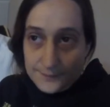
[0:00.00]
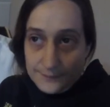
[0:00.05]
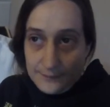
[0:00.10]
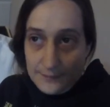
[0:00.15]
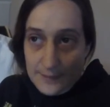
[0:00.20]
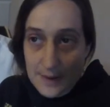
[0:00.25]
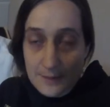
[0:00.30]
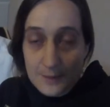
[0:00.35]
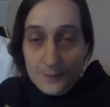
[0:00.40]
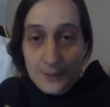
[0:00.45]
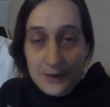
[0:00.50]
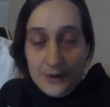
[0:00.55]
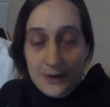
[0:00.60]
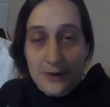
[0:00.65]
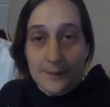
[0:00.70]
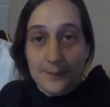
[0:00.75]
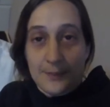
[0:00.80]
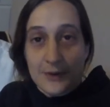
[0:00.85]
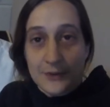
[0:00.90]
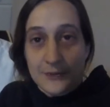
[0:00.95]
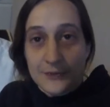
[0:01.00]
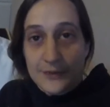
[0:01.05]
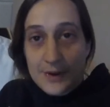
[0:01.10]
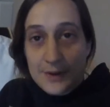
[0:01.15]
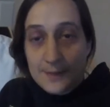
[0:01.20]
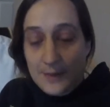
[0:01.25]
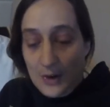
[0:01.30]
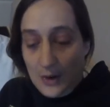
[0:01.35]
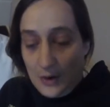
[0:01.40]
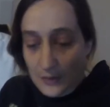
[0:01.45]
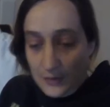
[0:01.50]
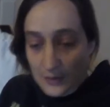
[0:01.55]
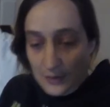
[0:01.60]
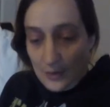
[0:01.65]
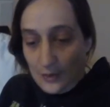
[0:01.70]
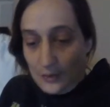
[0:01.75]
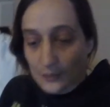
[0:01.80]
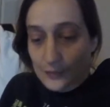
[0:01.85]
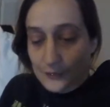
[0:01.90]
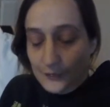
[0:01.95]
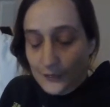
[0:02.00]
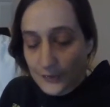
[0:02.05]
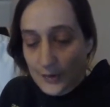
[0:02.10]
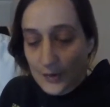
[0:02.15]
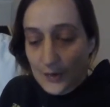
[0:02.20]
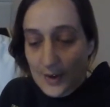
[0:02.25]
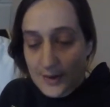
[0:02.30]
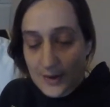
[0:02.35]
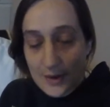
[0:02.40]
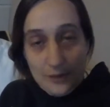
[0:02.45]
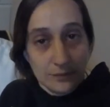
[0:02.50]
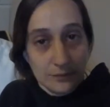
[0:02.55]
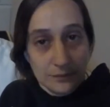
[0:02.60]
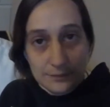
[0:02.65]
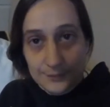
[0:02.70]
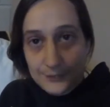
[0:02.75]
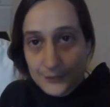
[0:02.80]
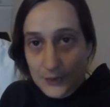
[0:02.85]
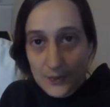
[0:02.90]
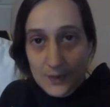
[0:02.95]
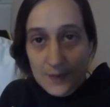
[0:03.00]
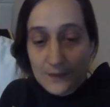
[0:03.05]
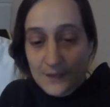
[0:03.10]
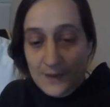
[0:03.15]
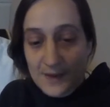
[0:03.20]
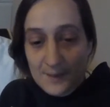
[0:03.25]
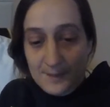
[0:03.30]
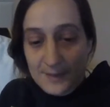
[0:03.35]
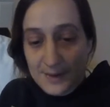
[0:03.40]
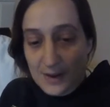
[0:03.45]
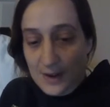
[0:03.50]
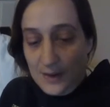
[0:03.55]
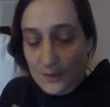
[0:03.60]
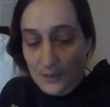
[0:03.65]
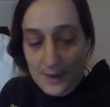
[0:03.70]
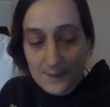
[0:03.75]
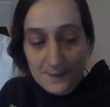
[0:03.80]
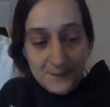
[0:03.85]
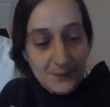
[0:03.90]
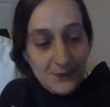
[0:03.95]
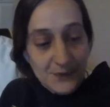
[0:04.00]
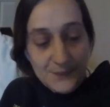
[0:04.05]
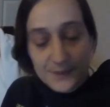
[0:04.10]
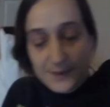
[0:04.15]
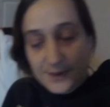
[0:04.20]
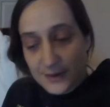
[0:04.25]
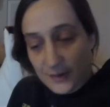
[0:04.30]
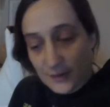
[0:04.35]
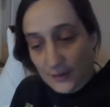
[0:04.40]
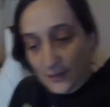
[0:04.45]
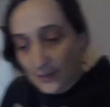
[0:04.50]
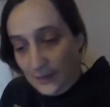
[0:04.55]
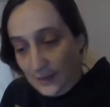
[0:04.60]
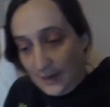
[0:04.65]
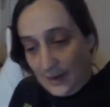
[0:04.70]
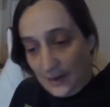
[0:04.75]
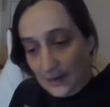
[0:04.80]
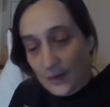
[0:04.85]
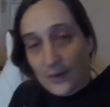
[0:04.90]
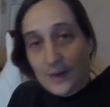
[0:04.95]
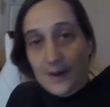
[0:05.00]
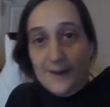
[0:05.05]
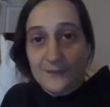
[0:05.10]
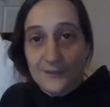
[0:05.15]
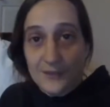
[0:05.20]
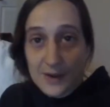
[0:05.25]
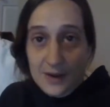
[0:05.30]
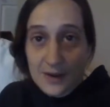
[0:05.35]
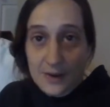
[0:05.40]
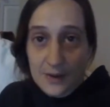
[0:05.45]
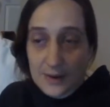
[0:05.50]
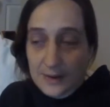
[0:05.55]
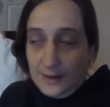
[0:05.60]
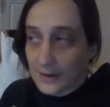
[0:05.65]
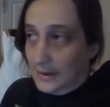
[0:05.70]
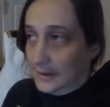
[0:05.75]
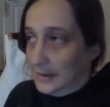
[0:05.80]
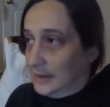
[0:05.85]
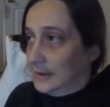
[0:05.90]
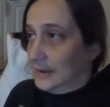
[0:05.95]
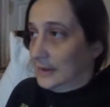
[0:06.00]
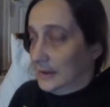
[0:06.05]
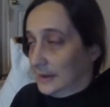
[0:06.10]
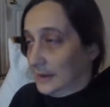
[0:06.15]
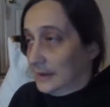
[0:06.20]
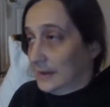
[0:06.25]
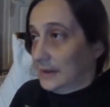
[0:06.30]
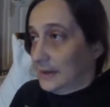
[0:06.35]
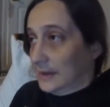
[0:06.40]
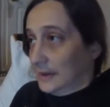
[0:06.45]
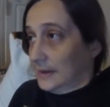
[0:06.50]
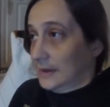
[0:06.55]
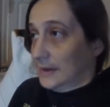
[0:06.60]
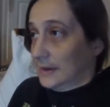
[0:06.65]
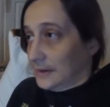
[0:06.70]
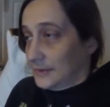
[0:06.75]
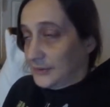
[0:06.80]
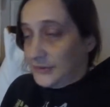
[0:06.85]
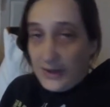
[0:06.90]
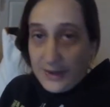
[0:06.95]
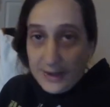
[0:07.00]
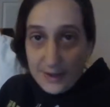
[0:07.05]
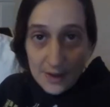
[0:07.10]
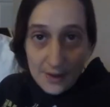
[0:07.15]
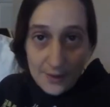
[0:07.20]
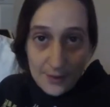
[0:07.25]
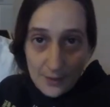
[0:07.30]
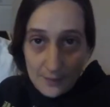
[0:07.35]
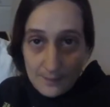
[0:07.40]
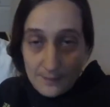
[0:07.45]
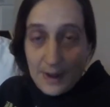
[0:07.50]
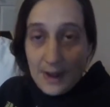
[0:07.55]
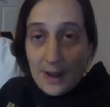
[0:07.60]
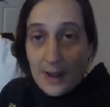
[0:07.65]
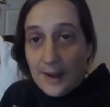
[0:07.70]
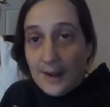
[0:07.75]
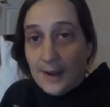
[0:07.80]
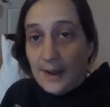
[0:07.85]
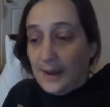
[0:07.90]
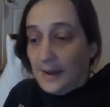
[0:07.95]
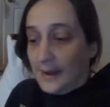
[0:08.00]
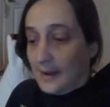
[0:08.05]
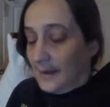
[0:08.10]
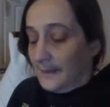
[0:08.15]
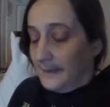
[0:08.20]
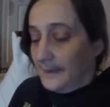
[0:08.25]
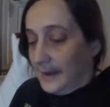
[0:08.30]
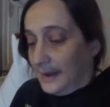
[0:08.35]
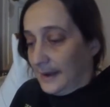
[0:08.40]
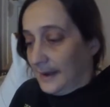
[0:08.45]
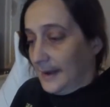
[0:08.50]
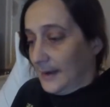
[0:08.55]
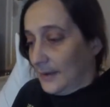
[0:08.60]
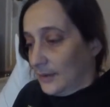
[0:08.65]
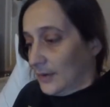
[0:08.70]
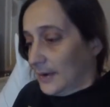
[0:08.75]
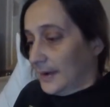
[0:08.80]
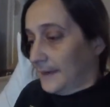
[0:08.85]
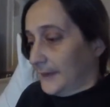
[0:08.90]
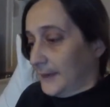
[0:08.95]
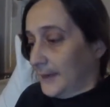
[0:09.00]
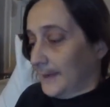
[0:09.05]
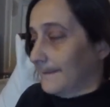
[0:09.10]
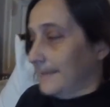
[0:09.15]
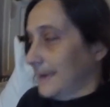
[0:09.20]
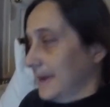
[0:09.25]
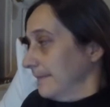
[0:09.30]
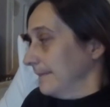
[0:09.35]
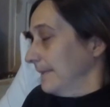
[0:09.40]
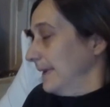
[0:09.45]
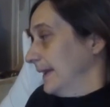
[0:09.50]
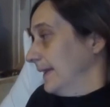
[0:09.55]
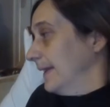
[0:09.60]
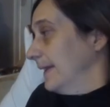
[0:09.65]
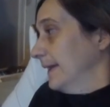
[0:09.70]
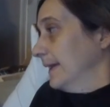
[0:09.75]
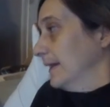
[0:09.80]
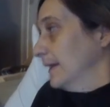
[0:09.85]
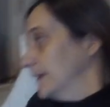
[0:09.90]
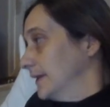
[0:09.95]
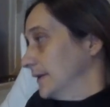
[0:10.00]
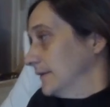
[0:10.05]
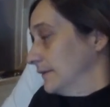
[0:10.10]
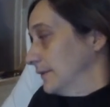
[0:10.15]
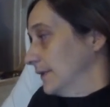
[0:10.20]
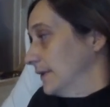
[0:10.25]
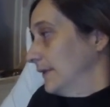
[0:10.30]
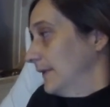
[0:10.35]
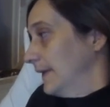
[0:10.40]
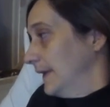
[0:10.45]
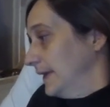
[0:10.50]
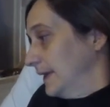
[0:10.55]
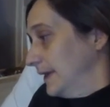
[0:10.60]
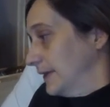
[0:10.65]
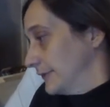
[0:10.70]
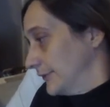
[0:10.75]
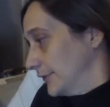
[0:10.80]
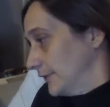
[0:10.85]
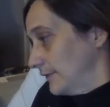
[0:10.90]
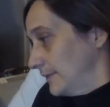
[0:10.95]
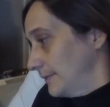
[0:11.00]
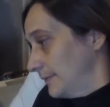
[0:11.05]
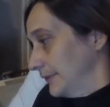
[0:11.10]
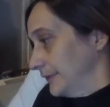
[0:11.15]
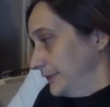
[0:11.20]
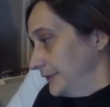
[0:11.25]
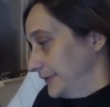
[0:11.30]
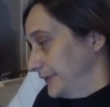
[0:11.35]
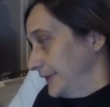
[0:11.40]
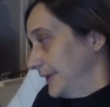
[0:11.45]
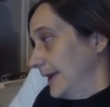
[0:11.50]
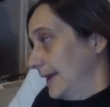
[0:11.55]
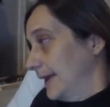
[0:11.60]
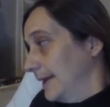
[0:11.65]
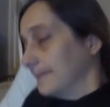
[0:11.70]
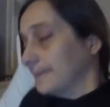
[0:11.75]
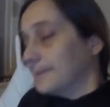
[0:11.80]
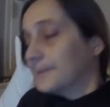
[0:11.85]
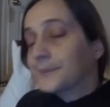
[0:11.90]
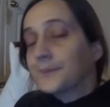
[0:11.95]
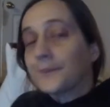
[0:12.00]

I'm a pretty good person. I'm a heart of gold, you know. I don't do anything beyond what I'm supposed to be doing. I go out there and cheat on nobody. I mean, I don't go out there and beat my kids, even though they deserve it most of the time.